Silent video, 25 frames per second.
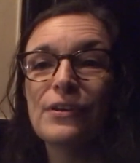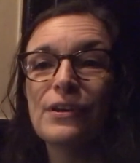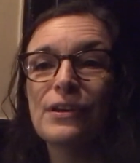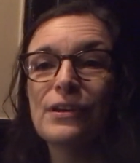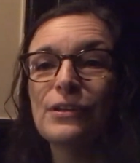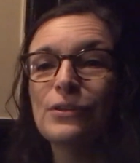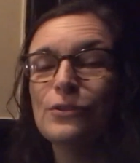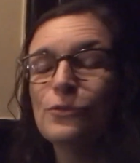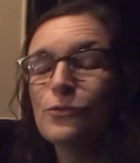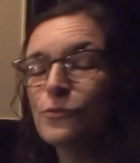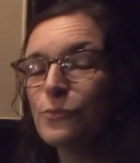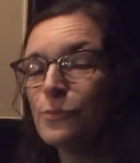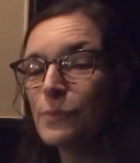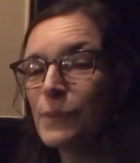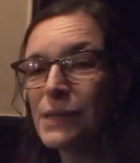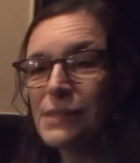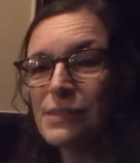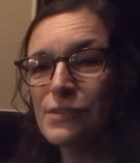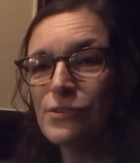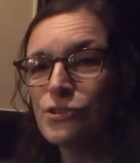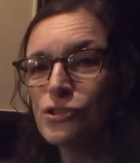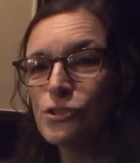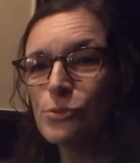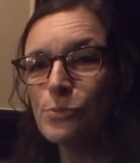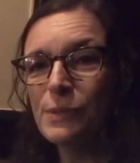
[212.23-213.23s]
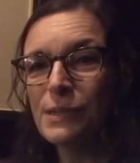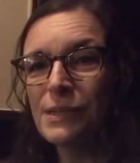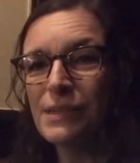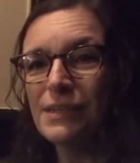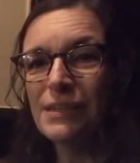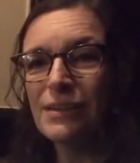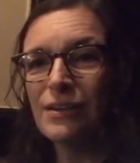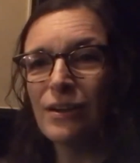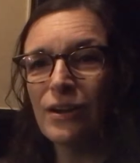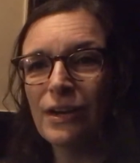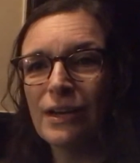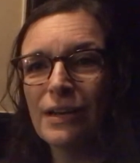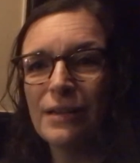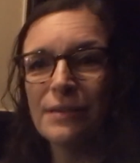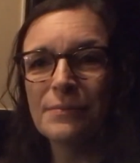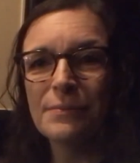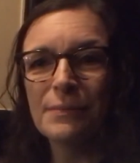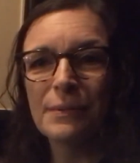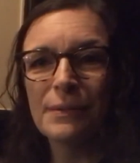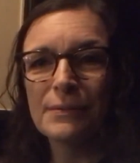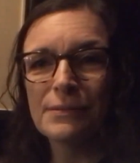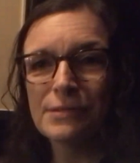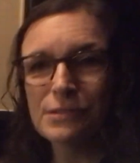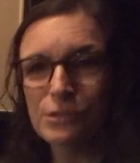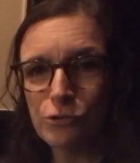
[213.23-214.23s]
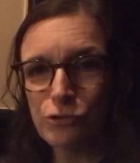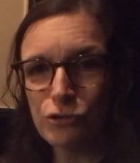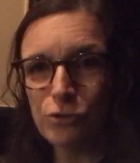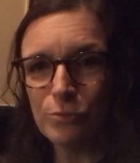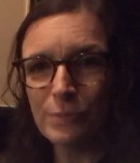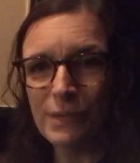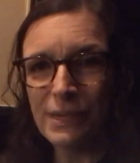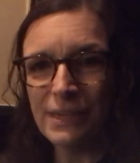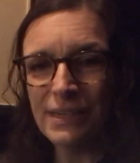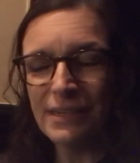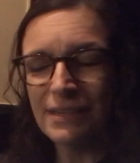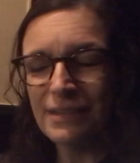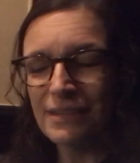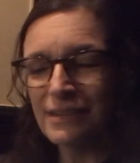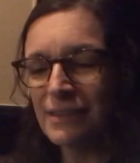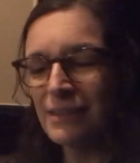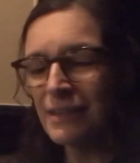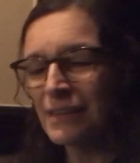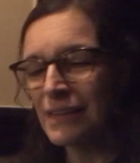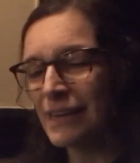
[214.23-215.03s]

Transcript: you've messaged me on social media